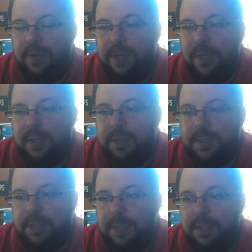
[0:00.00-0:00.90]

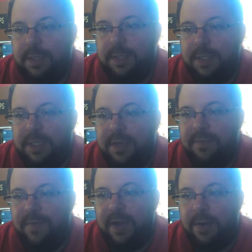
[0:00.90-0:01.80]
and this
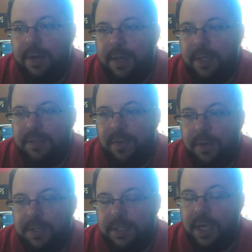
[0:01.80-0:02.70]
can vary as
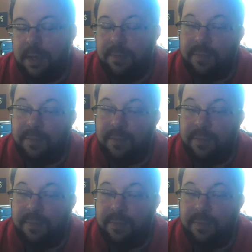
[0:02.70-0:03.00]
far as time